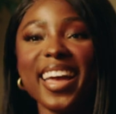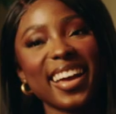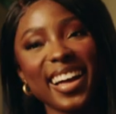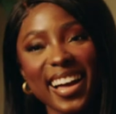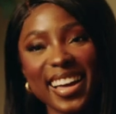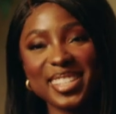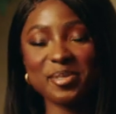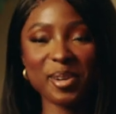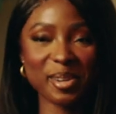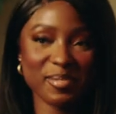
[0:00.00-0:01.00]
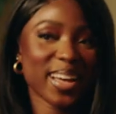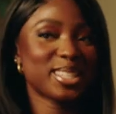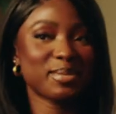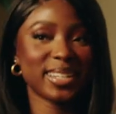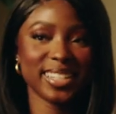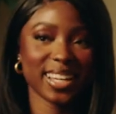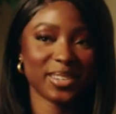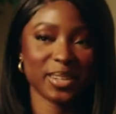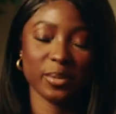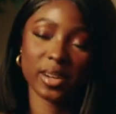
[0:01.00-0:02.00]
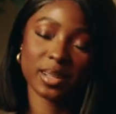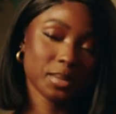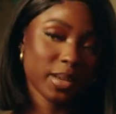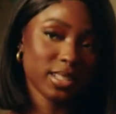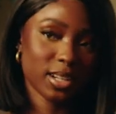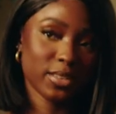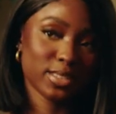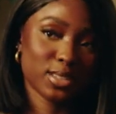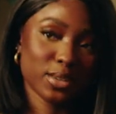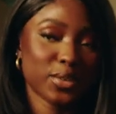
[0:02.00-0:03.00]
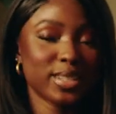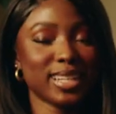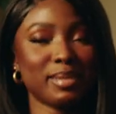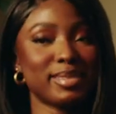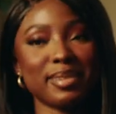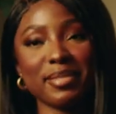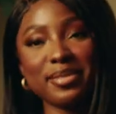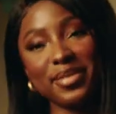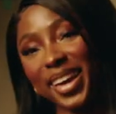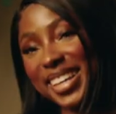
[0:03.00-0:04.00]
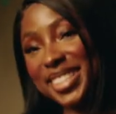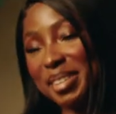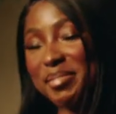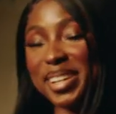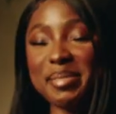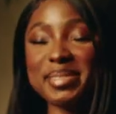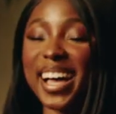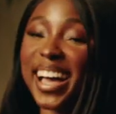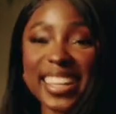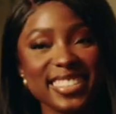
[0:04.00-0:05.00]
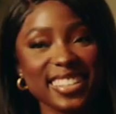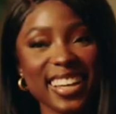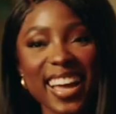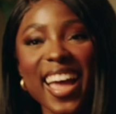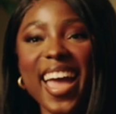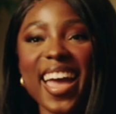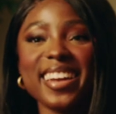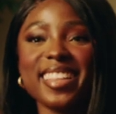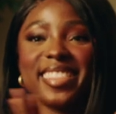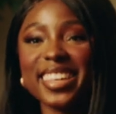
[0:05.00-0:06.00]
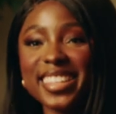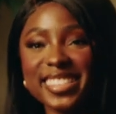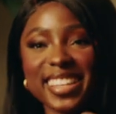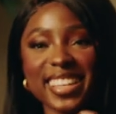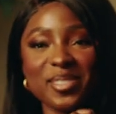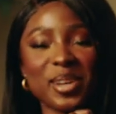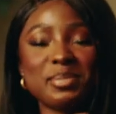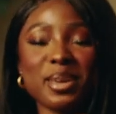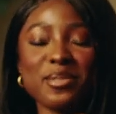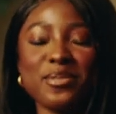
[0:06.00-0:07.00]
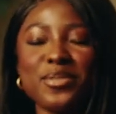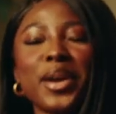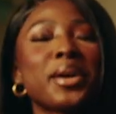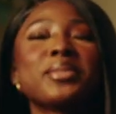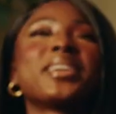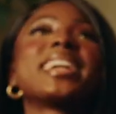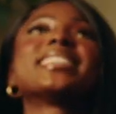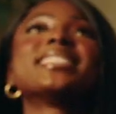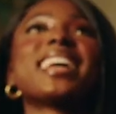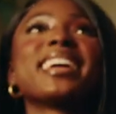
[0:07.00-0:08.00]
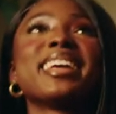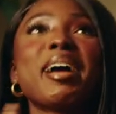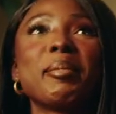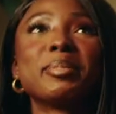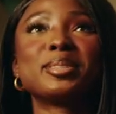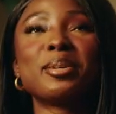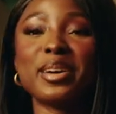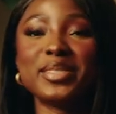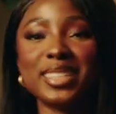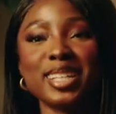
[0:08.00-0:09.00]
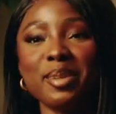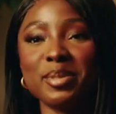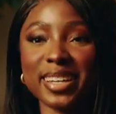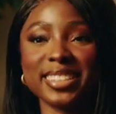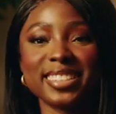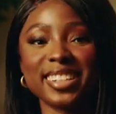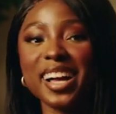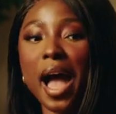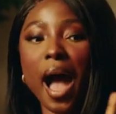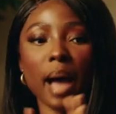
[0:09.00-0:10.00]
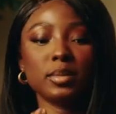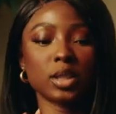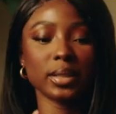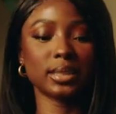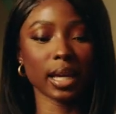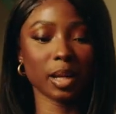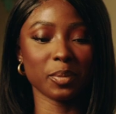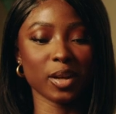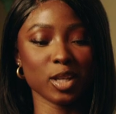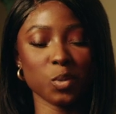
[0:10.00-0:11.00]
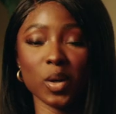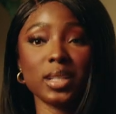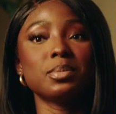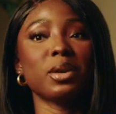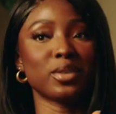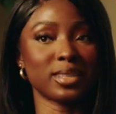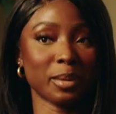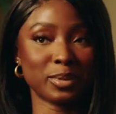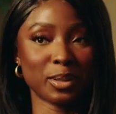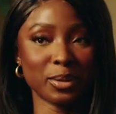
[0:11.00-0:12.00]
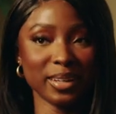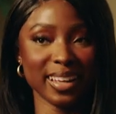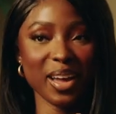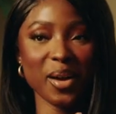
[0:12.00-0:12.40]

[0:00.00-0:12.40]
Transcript: Hey guys, welcome back to my channel, and welcome to my channel. This is your first time seeing my face. My name is Aisha, and this is going to be a very, very exciting episode of Tea Time with Aisha. I'm so excited because one, this is my first episode,